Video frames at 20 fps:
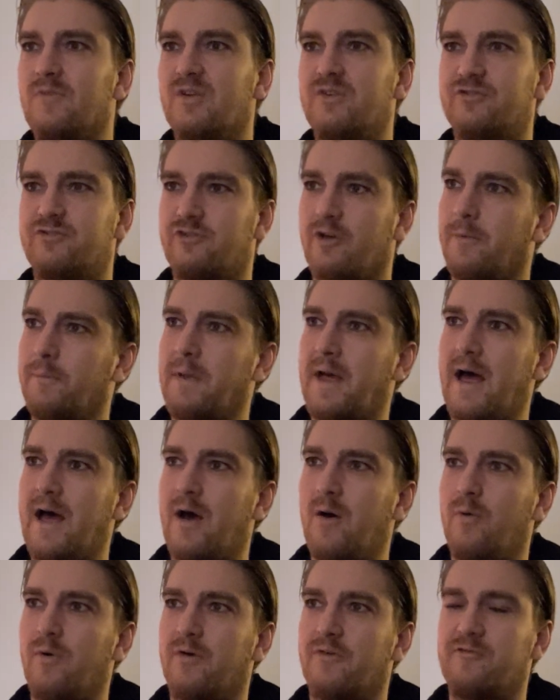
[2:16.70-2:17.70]

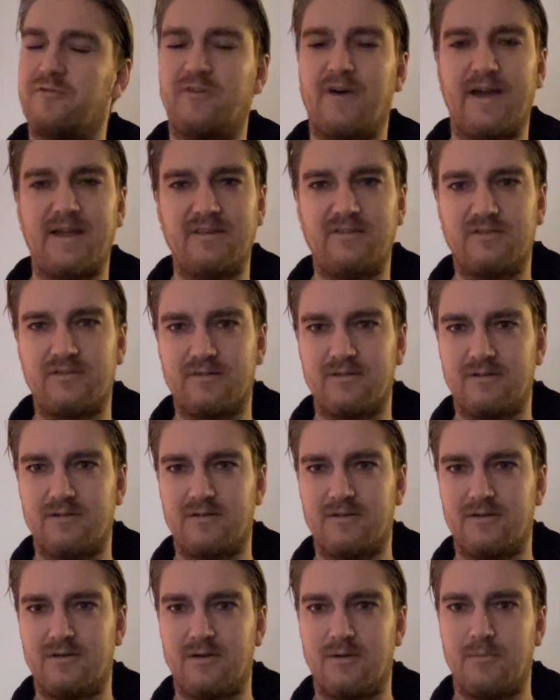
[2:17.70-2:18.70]
somehow a fight
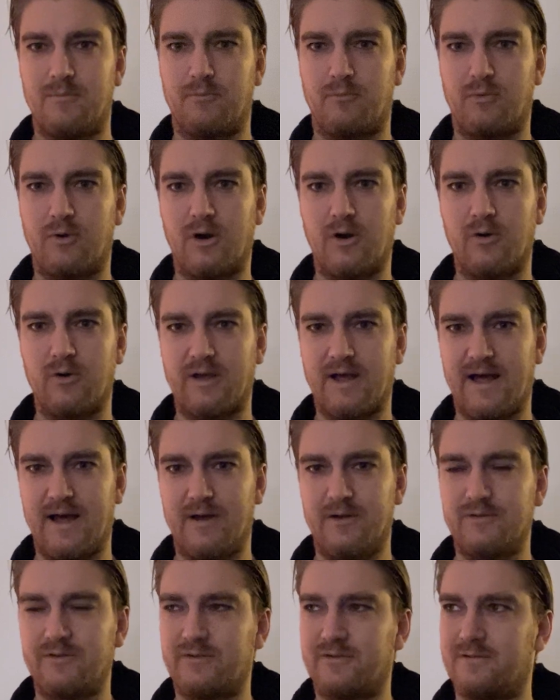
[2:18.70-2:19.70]
broke
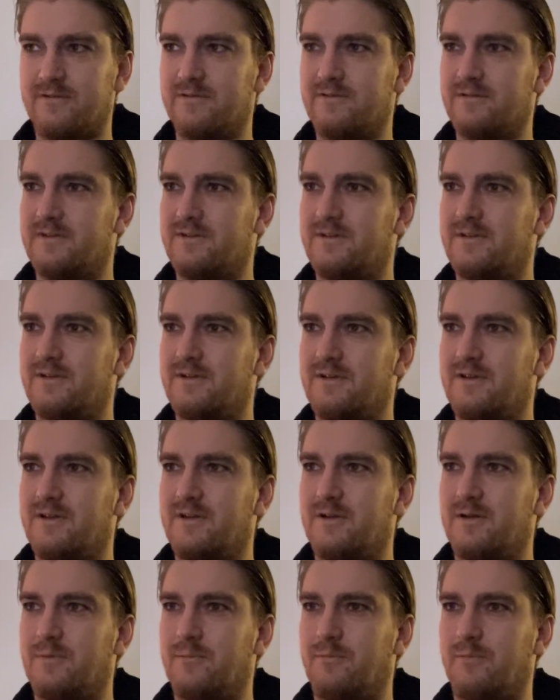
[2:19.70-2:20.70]
out
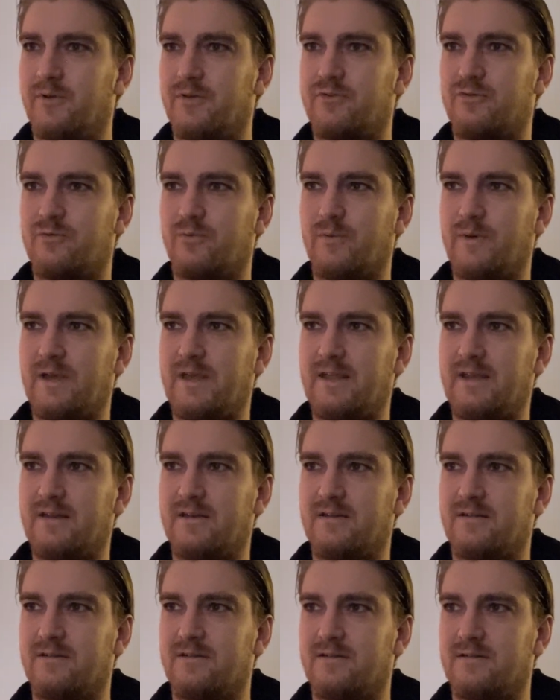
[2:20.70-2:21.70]

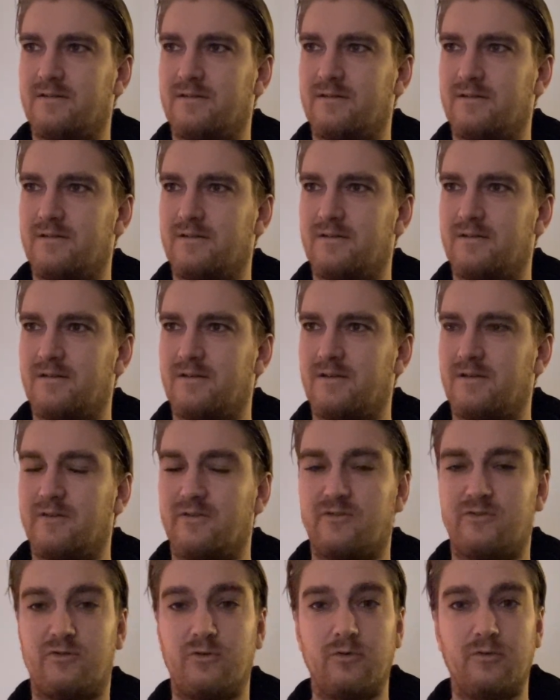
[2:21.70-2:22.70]
between
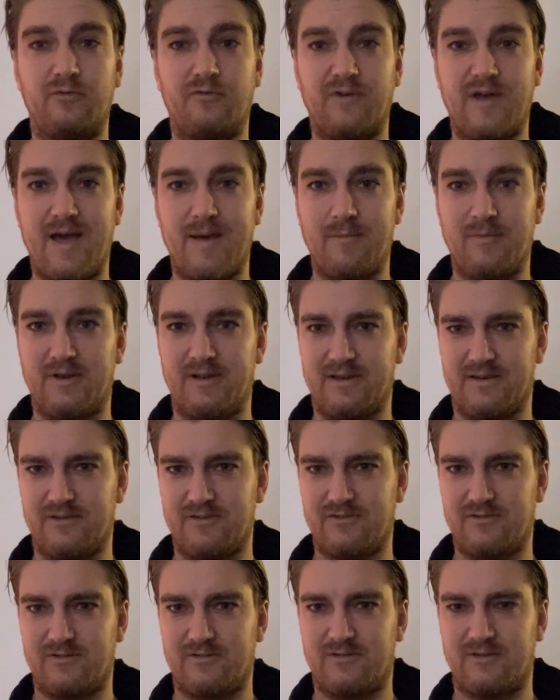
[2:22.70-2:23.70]
two
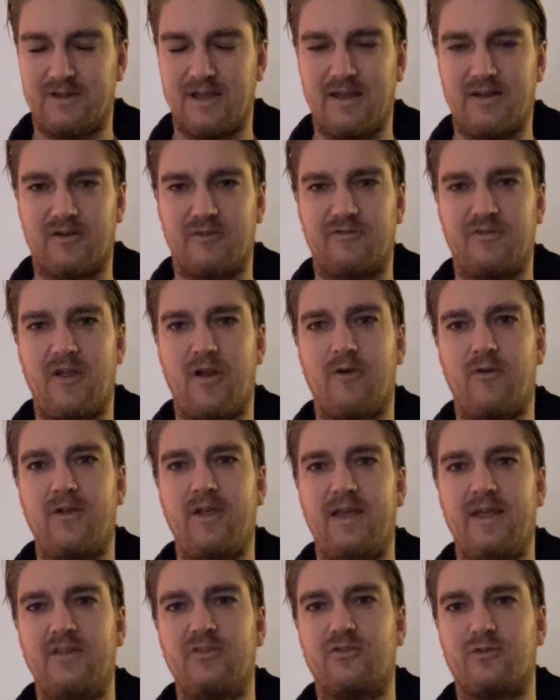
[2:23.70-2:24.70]
families that are very
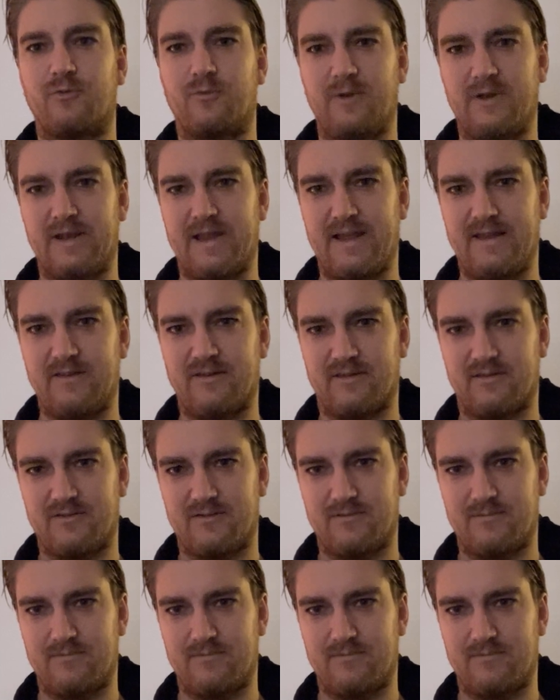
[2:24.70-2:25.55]
interrelated.